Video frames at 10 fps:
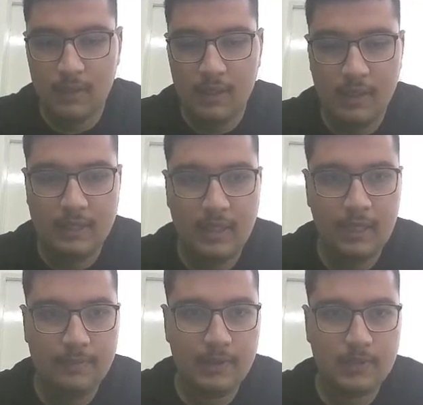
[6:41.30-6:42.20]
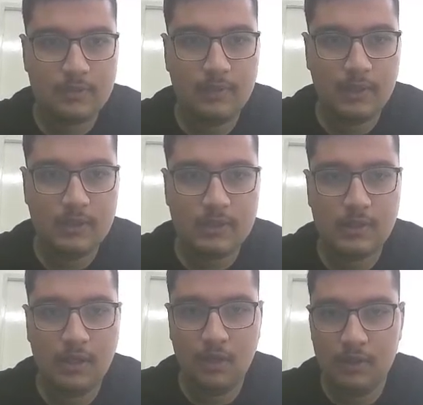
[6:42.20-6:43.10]
and I plus plus.
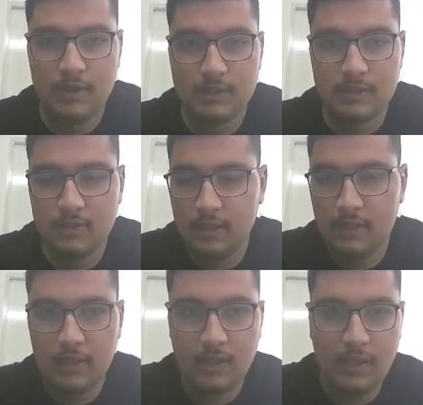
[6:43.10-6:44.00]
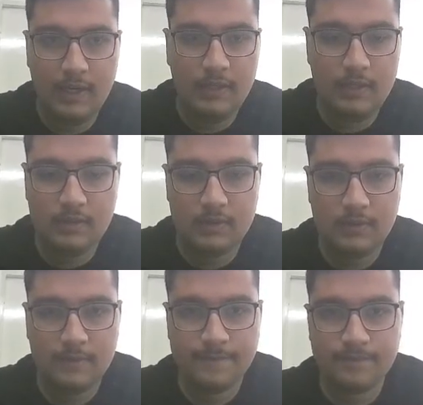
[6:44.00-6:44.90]
Now let's add
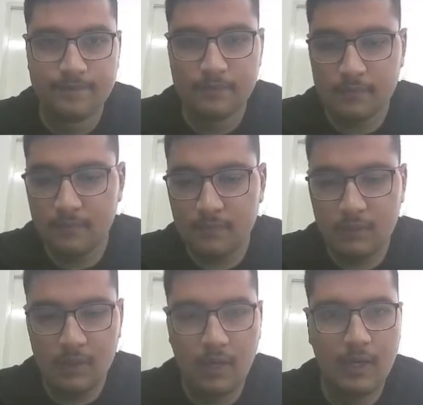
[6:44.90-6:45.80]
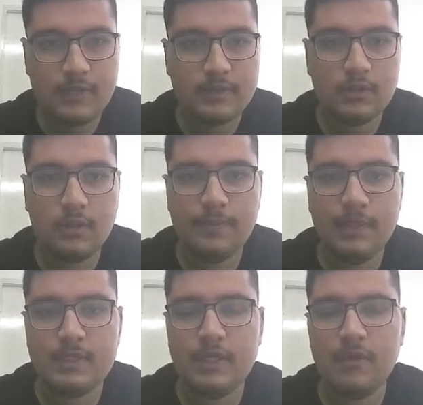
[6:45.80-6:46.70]
answer
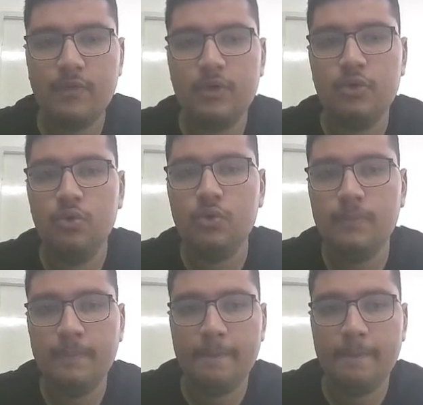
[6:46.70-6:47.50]
plus equal to